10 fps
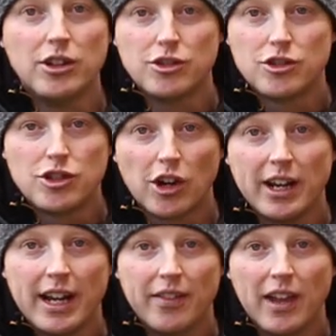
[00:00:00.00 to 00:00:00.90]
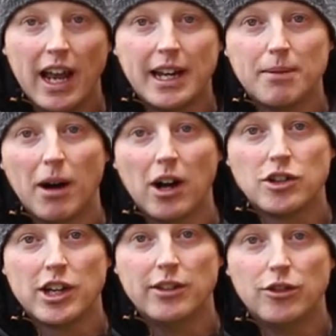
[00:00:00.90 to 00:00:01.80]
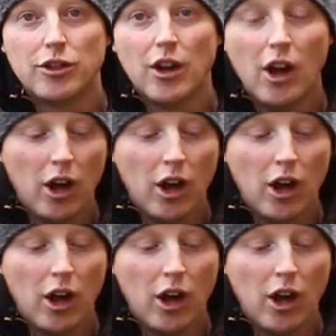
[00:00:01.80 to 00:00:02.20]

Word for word: you're chucking it in the lake margins.